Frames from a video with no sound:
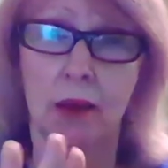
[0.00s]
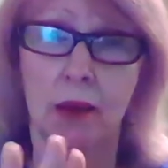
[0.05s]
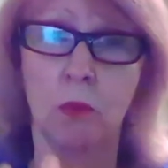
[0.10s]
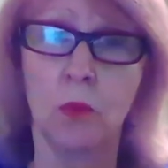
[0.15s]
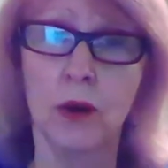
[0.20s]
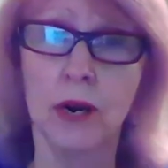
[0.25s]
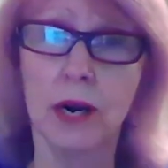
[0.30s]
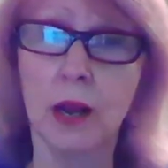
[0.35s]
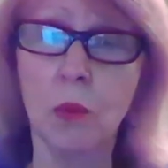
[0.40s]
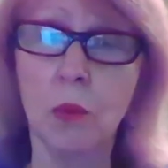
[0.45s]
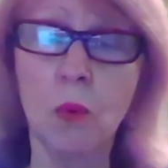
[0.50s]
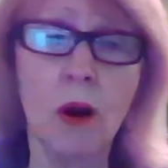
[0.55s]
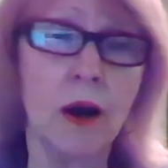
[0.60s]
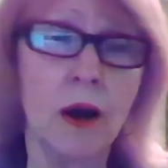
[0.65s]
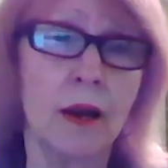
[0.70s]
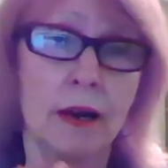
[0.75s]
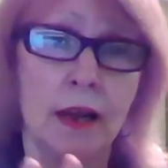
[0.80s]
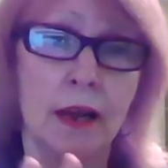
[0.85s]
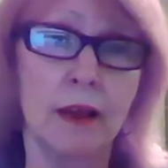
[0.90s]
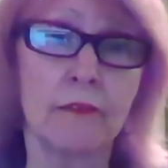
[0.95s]
And what I
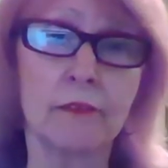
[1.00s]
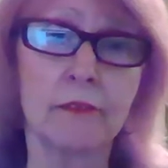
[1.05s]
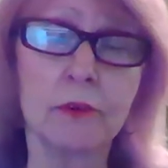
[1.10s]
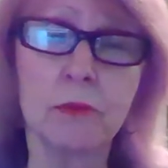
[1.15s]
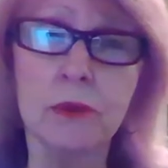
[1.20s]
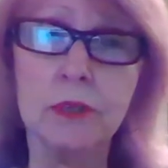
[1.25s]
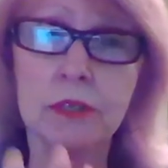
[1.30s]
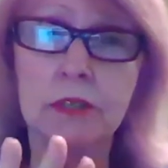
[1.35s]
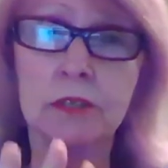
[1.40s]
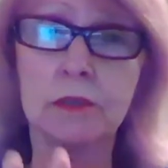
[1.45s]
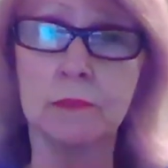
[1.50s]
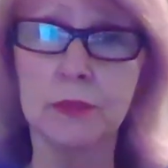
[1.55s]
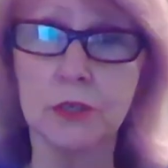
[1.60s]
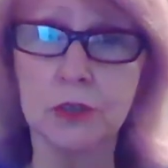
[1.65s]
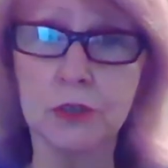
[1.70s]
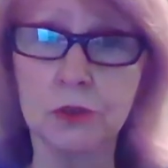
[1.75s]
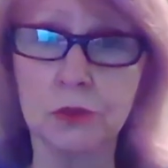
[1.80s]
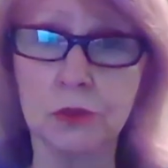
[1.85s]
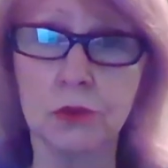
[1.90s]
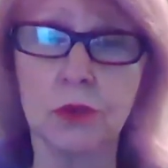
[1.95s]
want everyone to
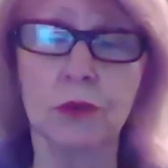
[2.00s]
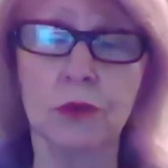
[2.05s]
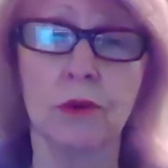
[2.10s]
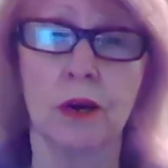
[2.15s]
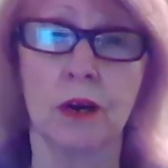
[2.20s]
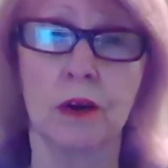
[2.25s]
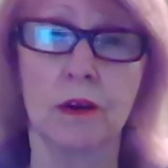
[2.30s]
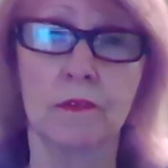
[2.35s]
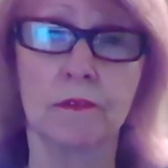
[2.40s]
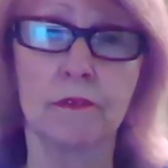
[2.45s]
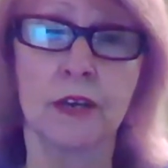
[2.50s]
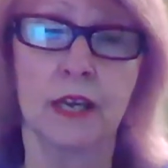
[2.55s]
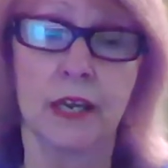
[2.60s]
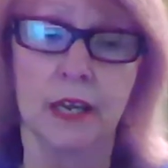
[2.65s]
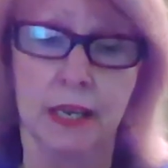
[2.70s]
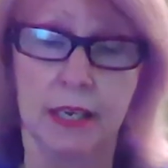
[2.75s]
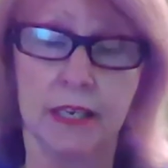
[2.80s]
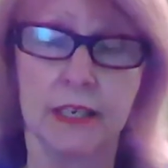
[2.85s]
be sure of